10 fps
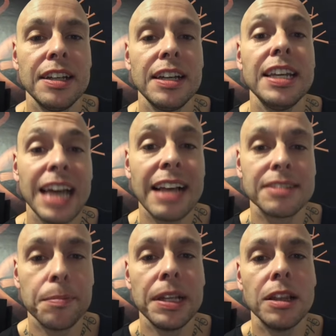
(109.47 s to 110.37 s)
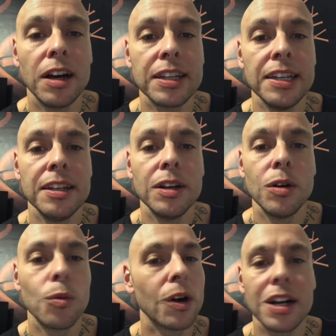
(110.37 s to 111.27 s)
he has to be lucky,
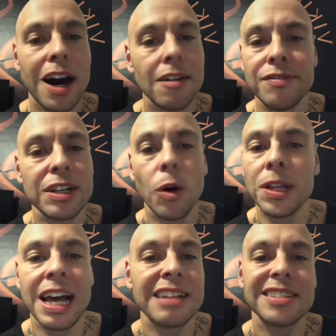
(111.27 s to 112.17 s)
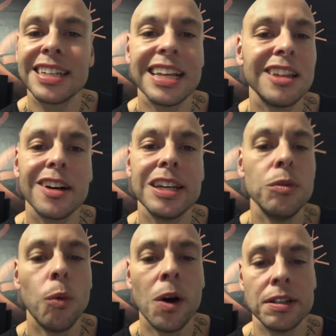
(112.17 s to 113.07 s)
where a convict only has to get lucky
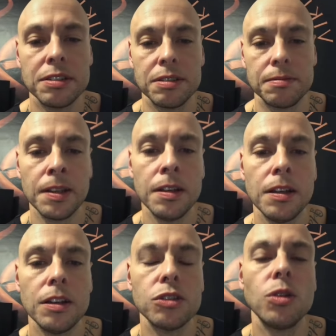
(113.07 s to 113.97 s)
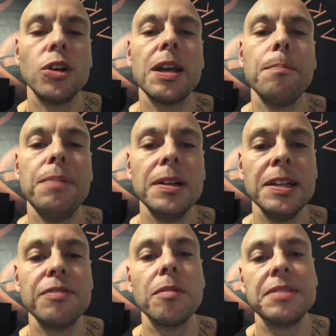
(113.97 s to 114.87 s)
once. So look at Billy
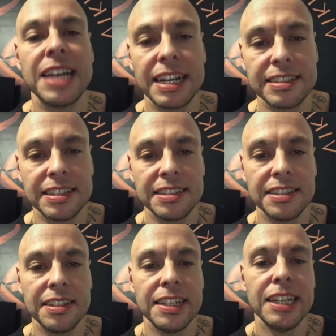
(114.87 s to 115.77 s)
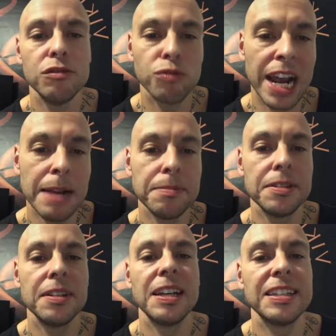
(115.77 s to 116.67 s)
from Texas. He raped
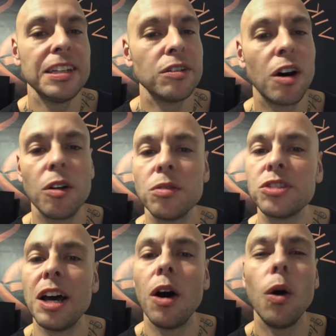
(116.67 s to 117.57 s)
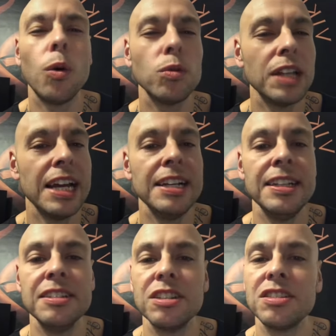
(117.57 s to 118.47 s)
and killed all those old
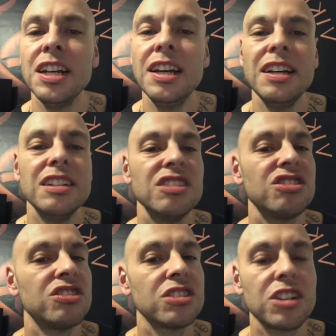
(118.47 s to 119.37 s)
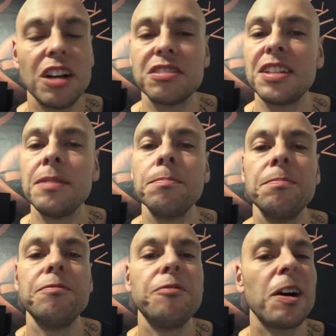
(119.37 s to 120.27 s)
ladies, just disgusting
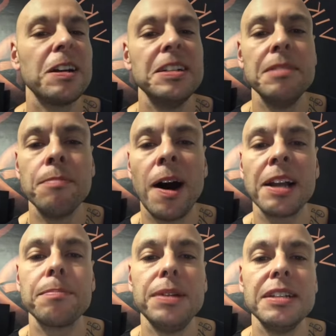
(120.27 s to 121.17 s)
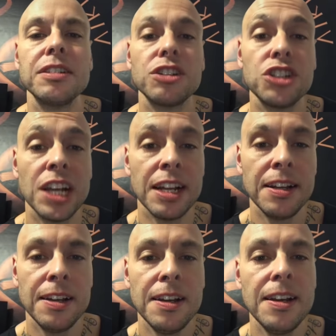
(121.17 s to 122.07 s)
fucking demonic piece of shit.
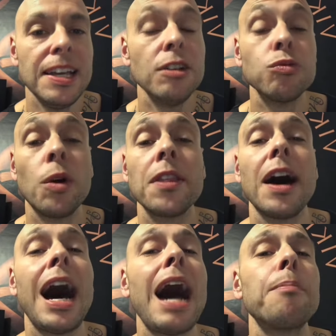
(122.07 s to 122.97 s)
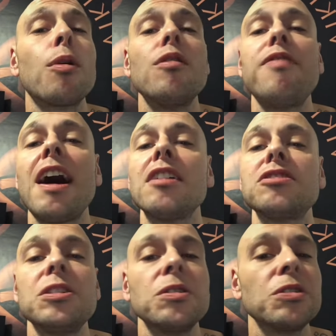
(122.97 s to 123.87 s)
He was one of the high-profile
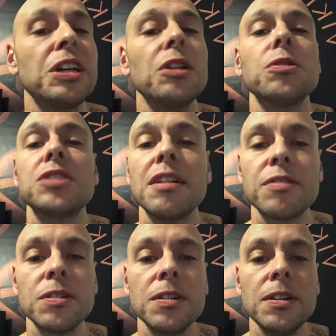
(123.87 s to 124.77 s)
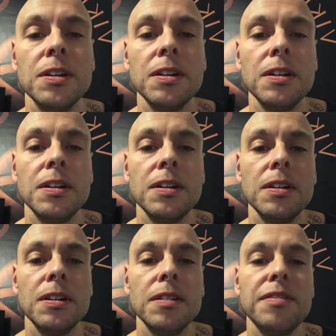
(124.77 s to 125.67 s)
serial killers ever.
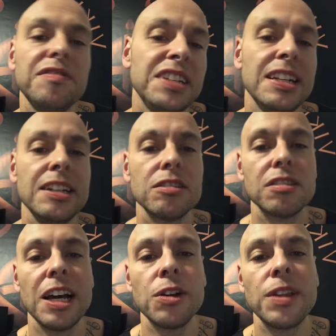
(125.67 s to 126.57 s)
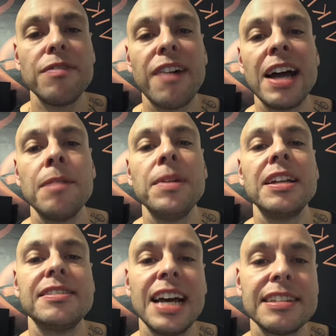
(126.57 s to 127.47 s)
15 years later, they find him in a
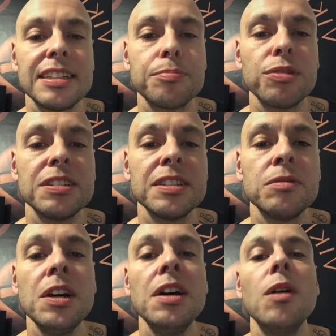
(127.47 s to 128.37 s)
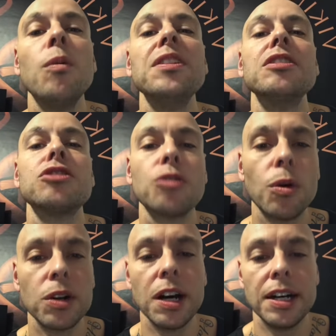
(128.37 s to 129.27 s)
Texas prison with his
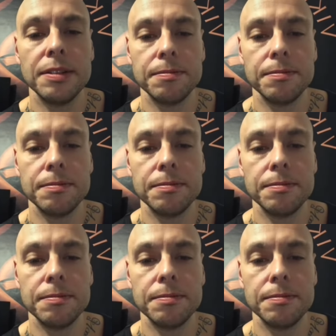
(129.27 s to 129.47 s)
throat cut